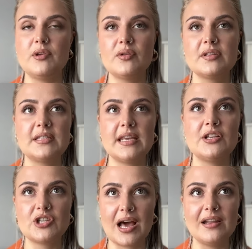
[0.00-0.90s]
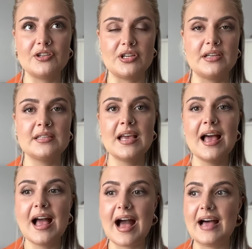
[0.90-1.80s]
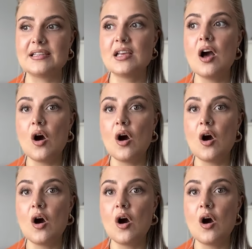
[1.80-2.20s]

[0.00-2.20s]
you could see challenges as